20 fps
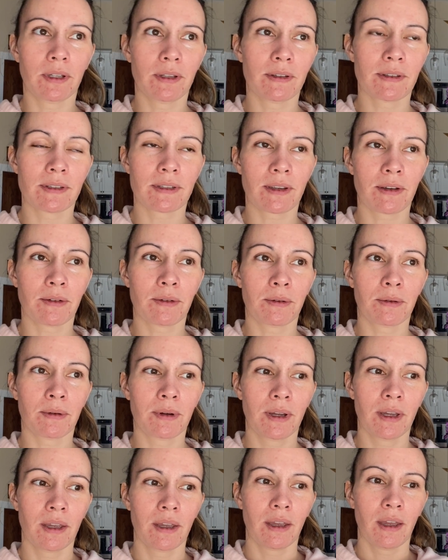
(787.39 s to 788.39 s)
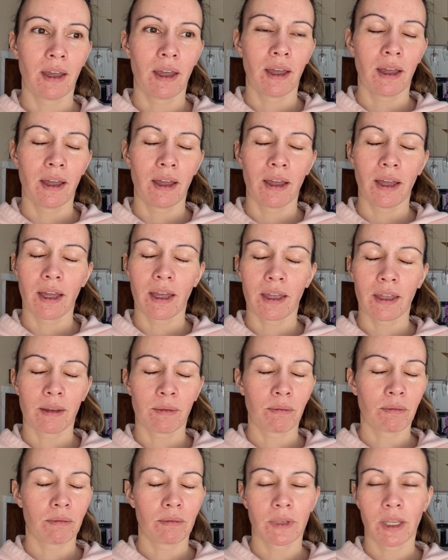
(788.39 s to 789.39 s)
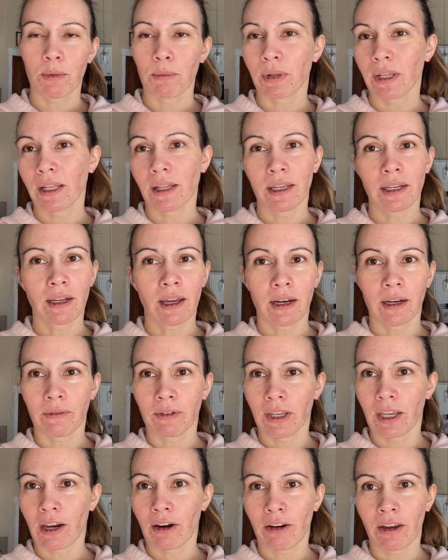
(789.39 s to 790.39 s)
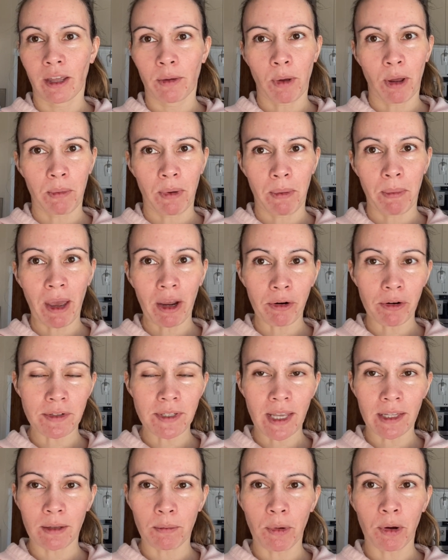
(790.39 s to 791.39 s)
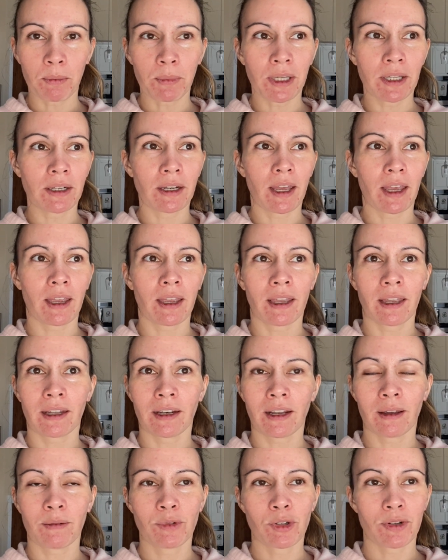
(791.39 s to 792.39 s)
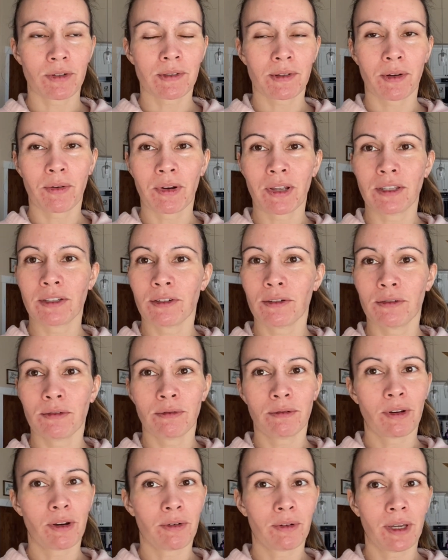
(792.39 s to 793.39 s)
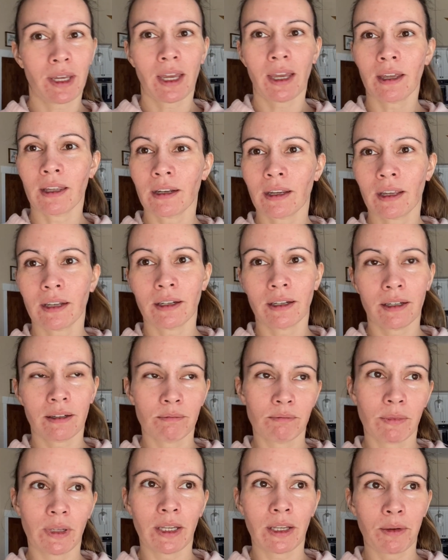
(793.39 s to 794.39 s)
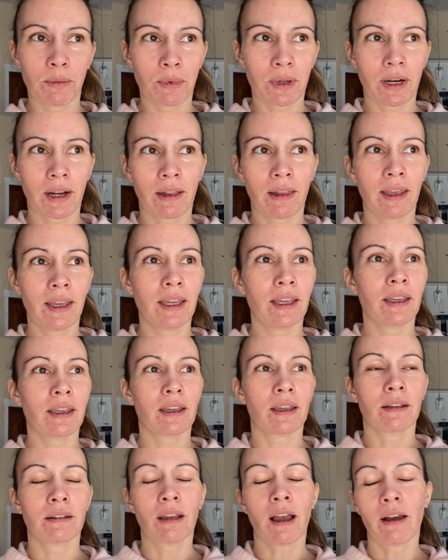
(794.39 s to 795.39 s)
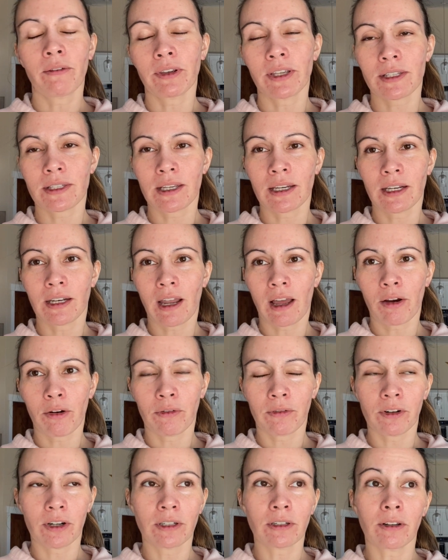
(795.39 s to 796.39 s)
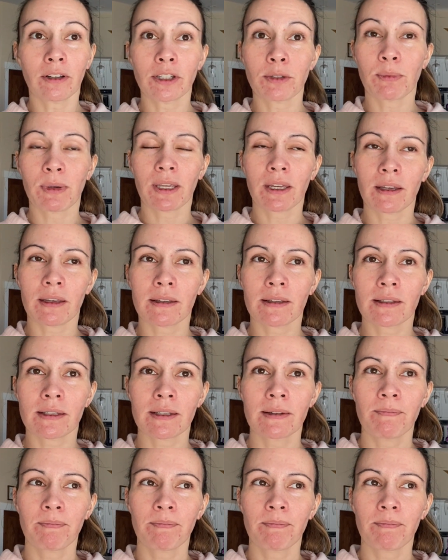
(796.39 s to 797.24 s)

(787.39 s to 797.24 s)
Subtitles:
So I'm completely not even caring about my macros at the moment, and I'm just going to go ahead and eat what I like, and obviously not overindulge, because